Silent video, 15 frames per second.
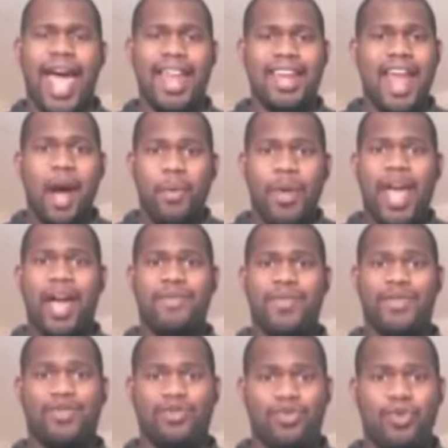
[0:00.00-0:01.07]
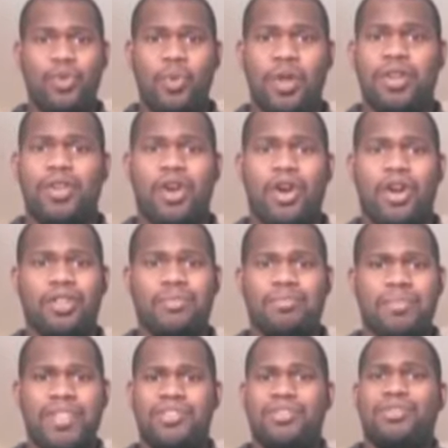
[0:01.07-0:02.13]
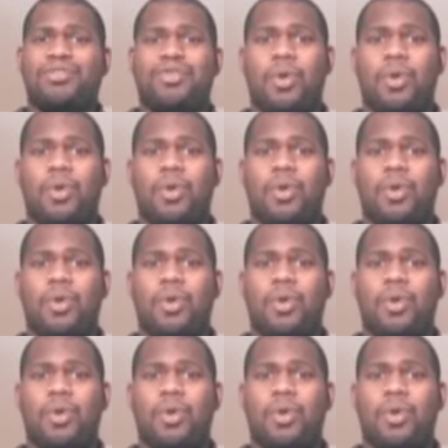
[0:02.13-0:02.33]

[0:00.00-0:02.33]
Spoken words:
And now we have this new one called Mr.